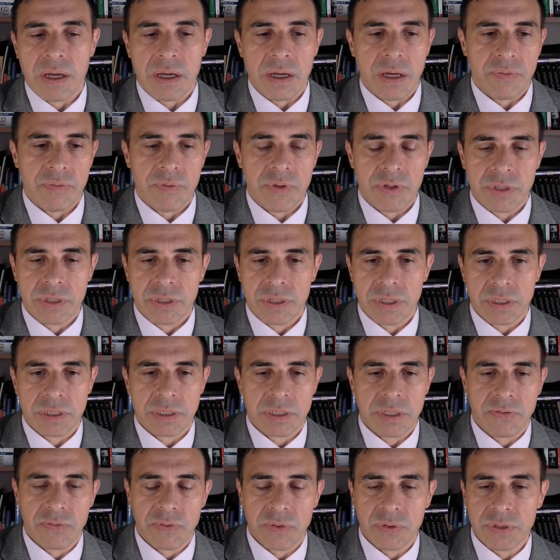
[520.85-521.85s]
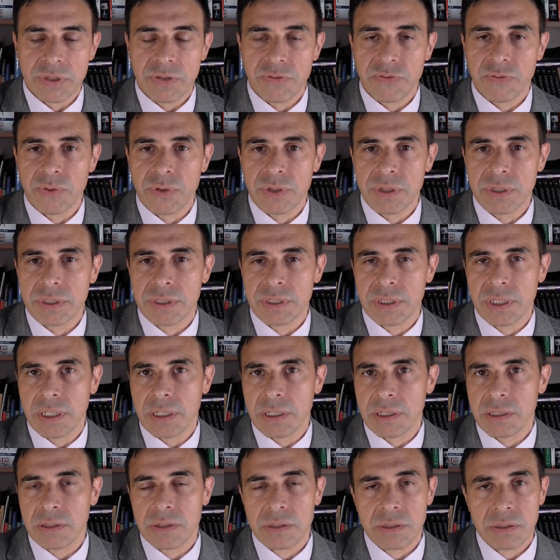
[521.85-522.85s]
There's several different
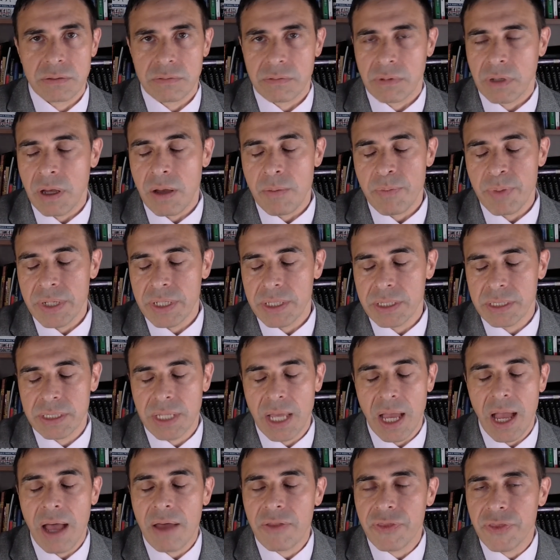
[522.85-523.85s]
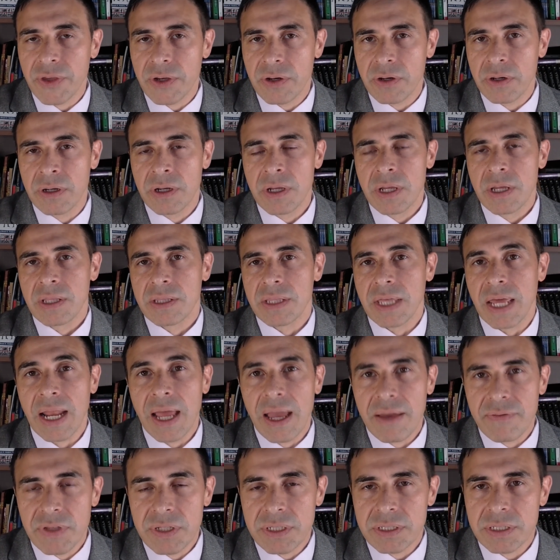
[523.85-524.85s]
companies out there that
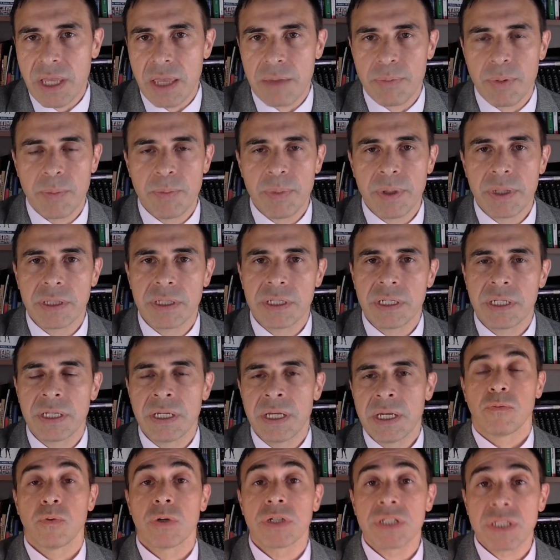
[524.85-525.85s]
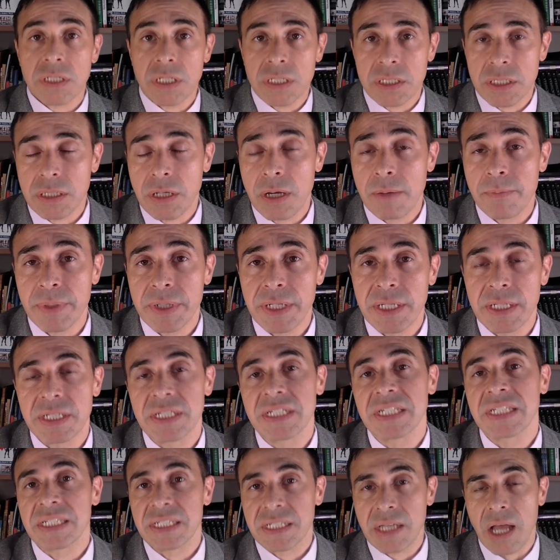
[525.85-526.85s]
have this capability. One such company
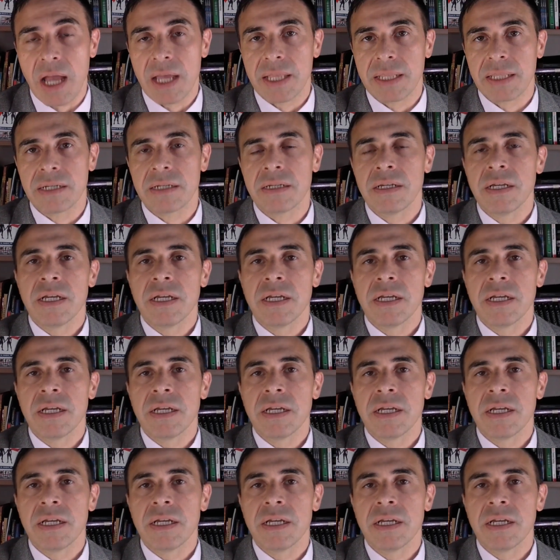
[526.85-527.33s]
is Skyla,